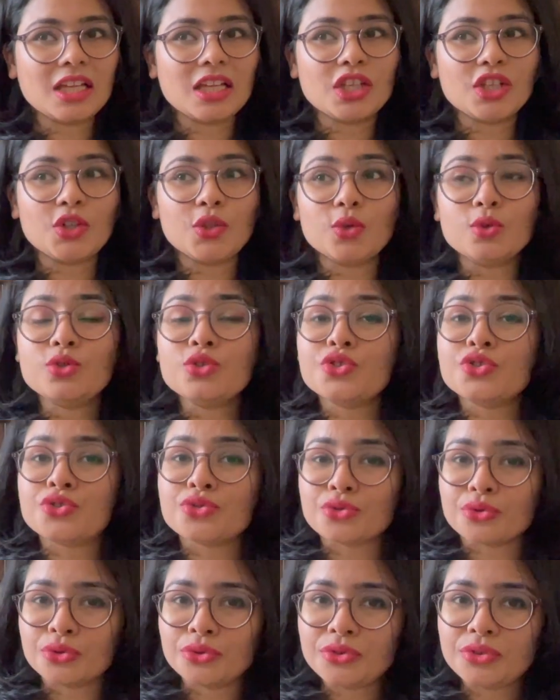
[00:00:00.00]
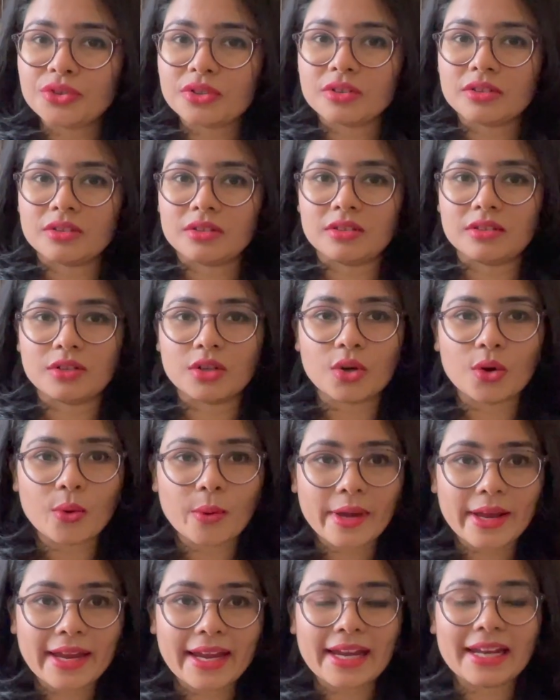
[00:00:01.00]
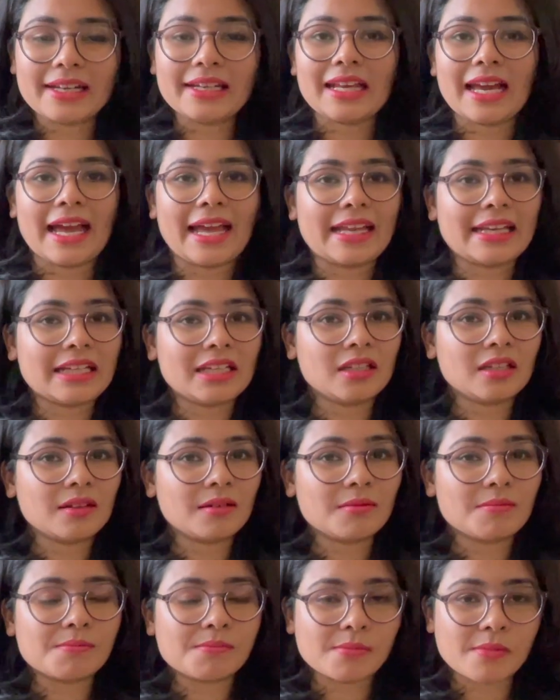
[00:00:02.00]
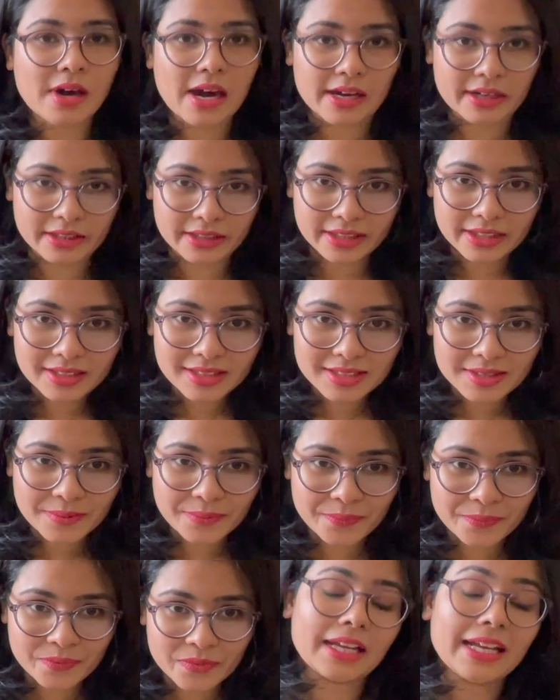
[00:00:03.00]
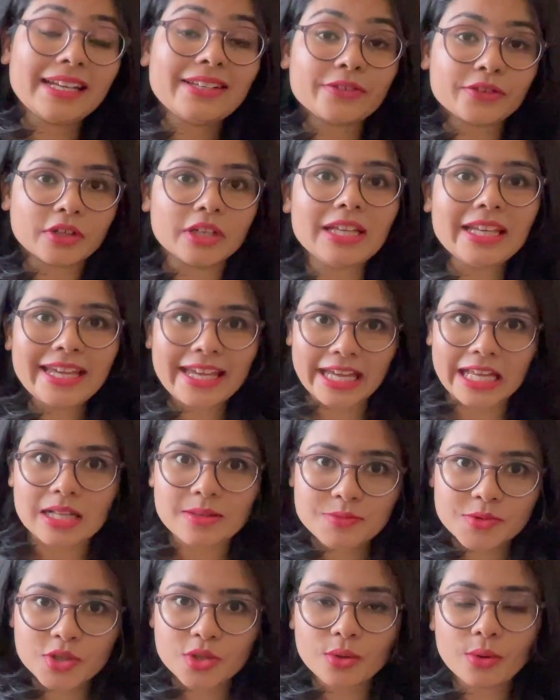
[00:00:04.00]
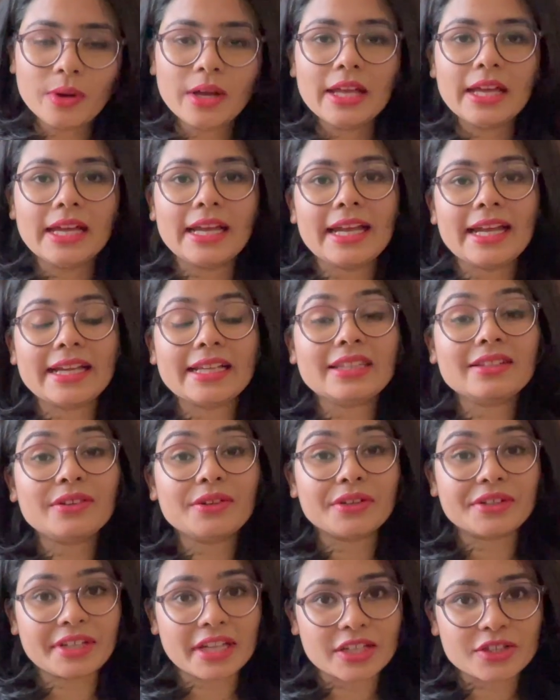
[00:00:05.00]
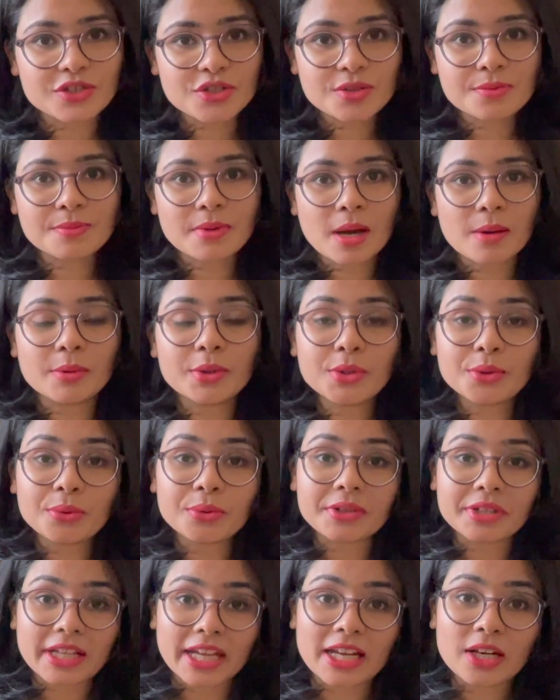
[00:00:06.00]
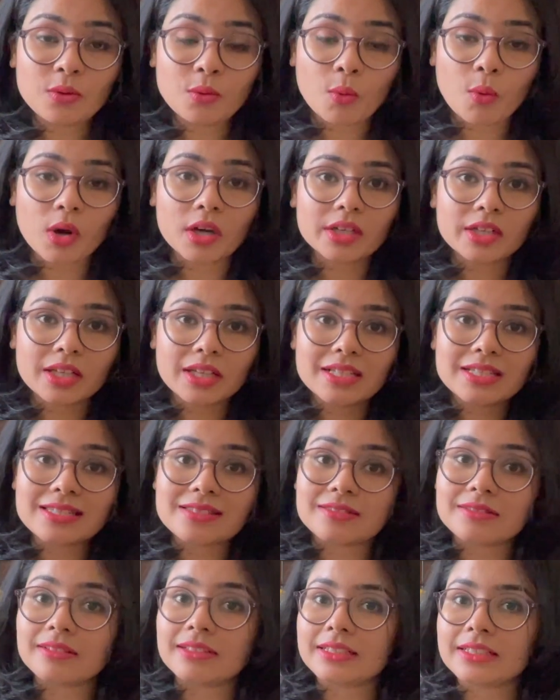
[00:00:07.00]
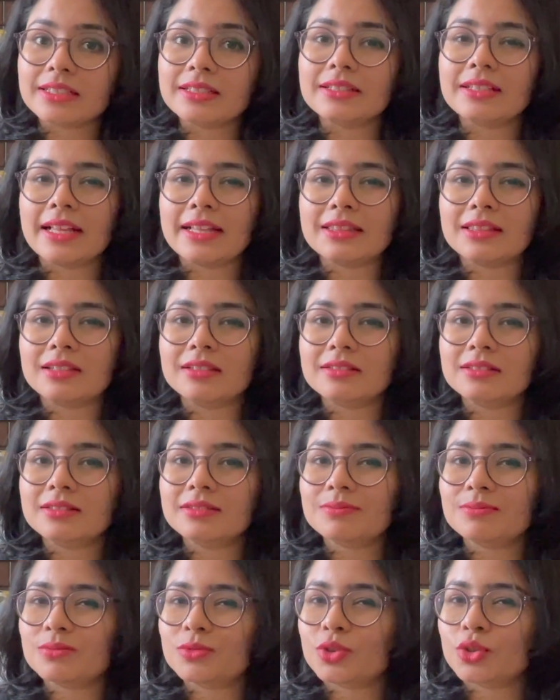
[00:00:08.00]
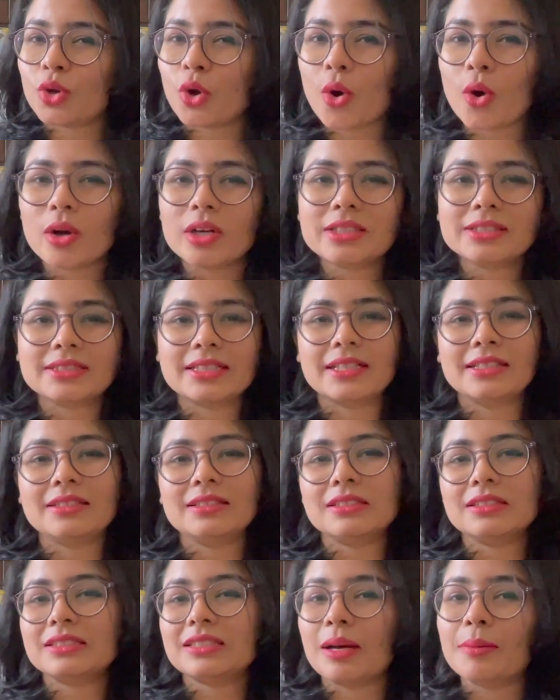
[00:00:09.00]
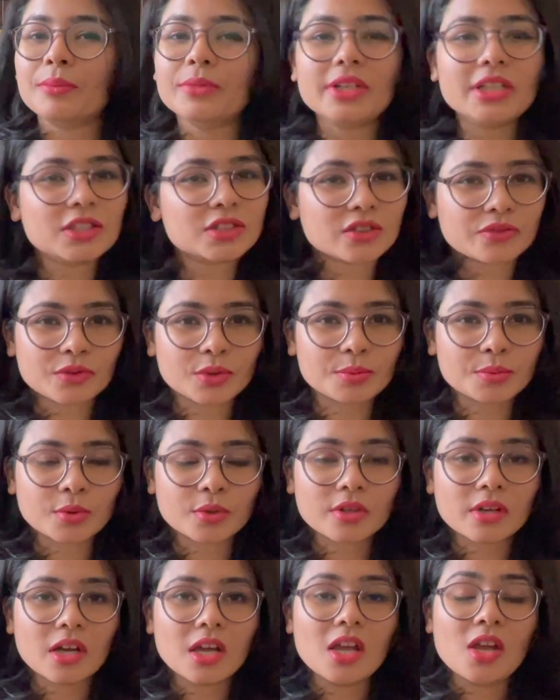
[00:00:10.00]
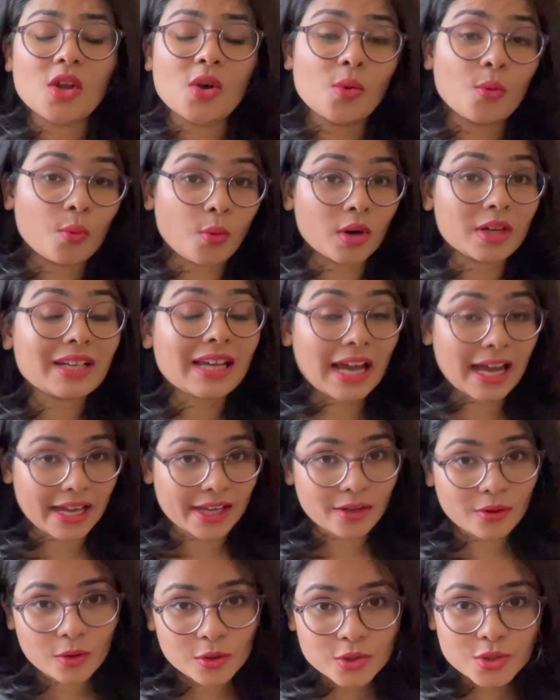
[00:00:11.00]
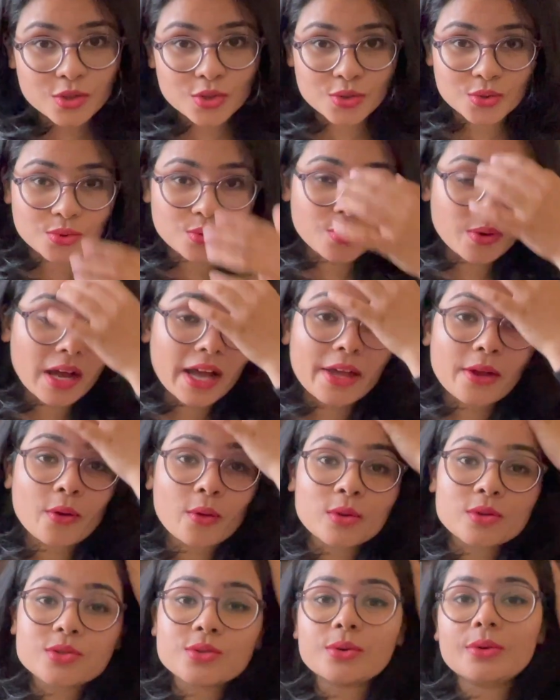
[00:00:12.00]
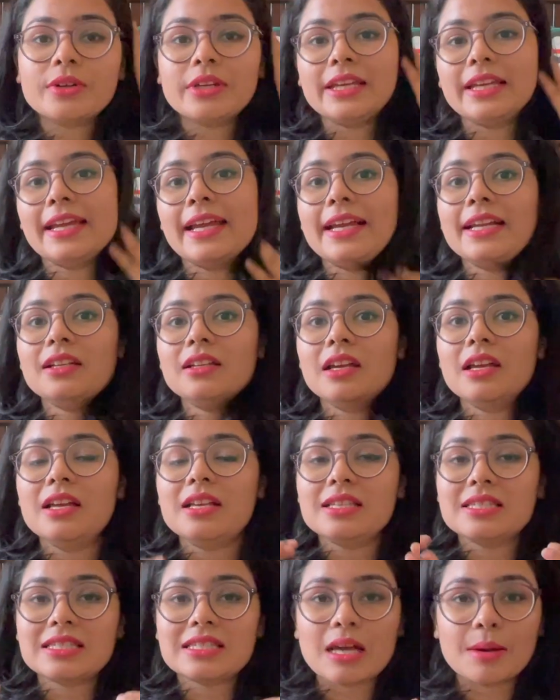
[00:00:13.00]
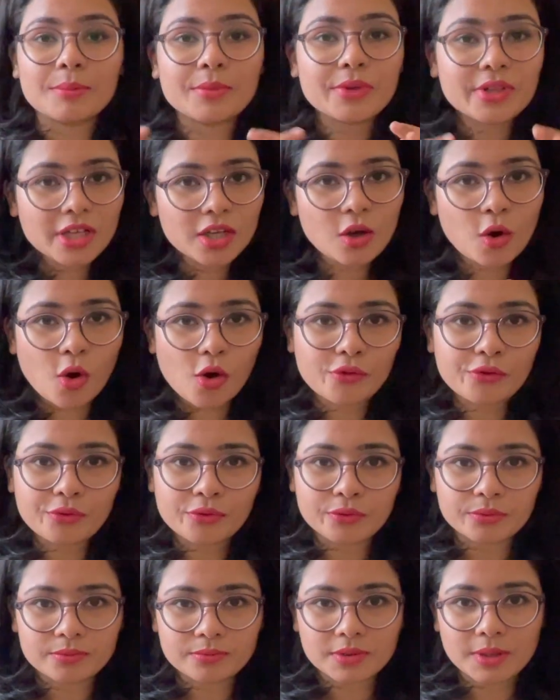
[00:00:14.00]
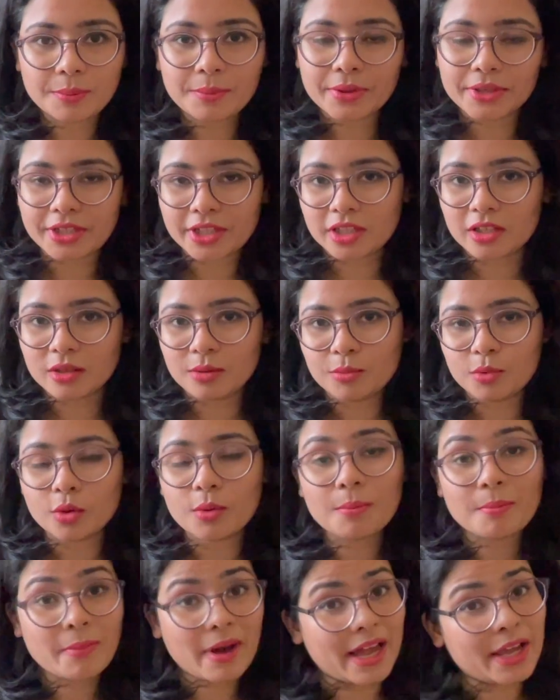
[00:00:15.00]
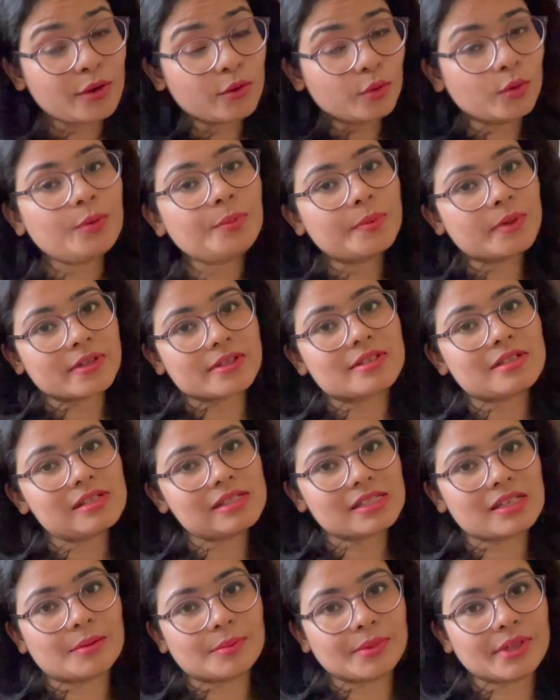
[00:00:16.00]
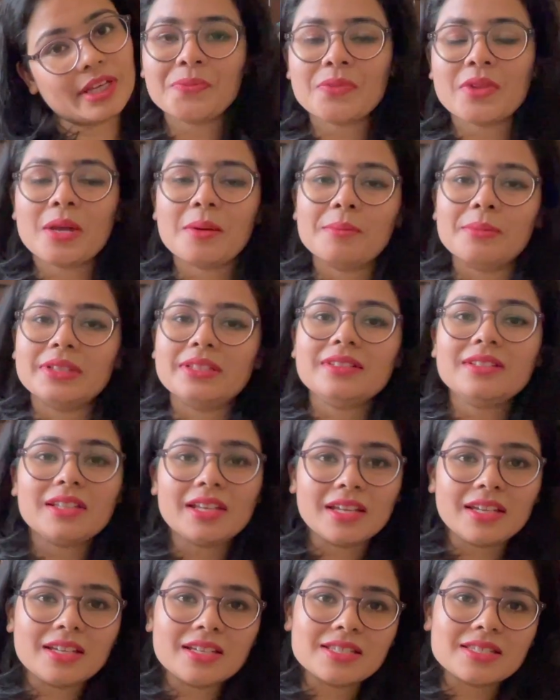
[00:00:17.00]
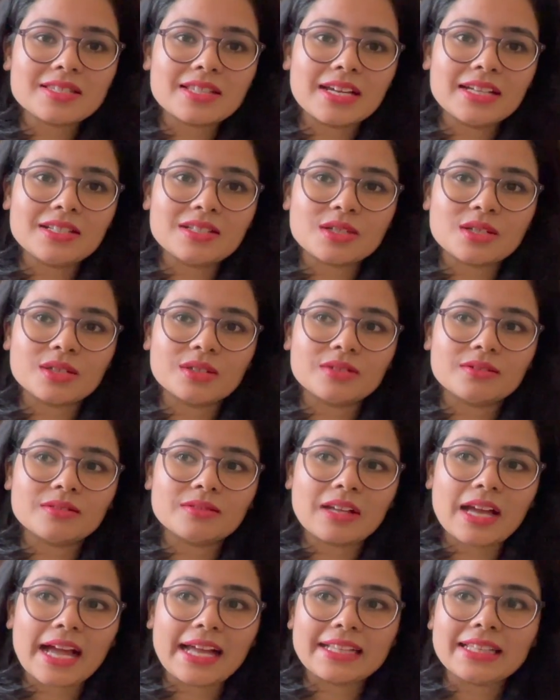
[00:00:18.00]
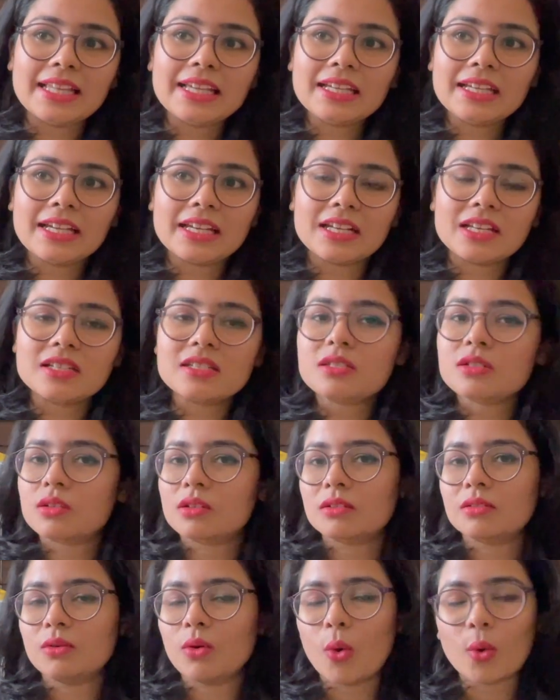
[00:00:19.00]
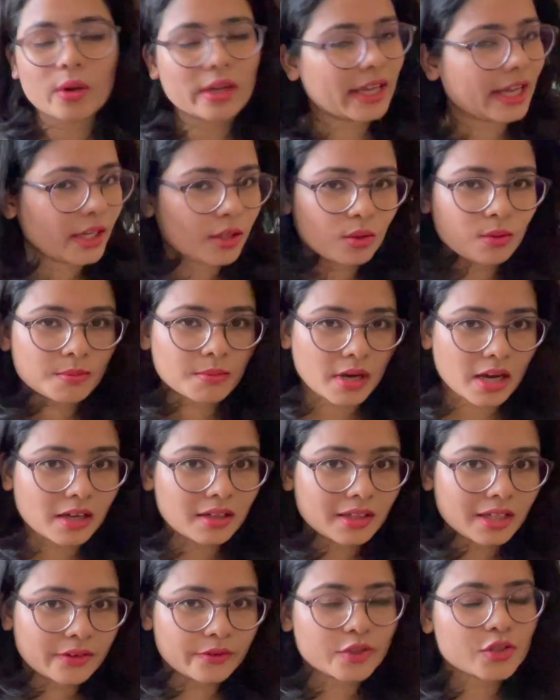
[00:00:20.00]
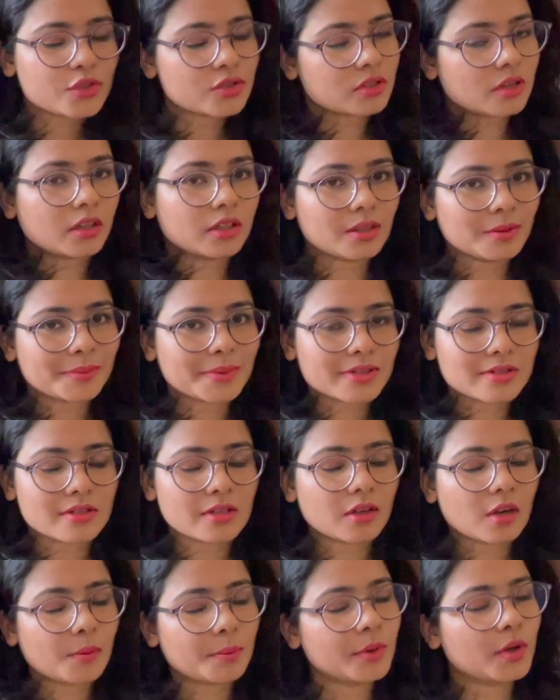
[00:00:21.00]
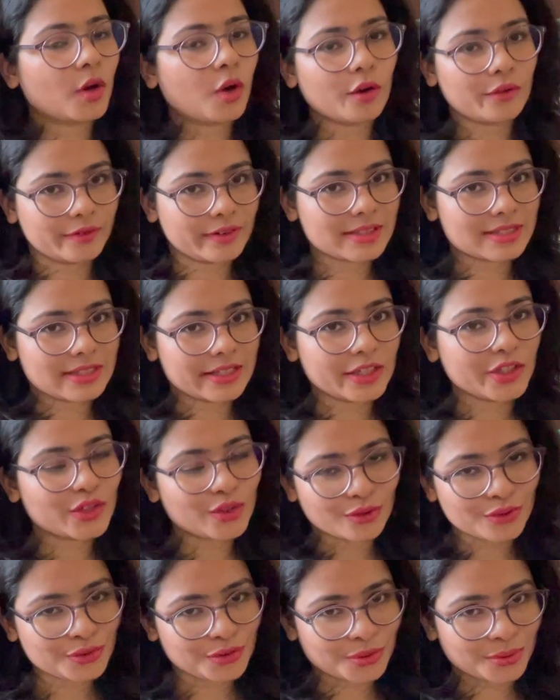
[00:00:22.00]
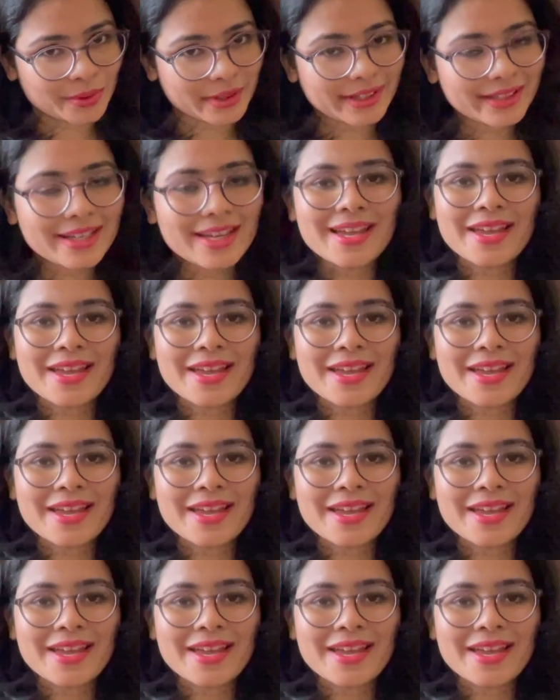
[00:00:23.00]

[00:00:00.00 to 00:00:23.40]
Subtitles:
you should go ahead and mark it. It really helps you in the retention power to retain what is written and the thoughts and the summaries of the book. What I also do, I also create summary of the particular book, my own personal summary. But the thing is that I think it is okay to mark. If it's not your personal copy, obviously don't do it,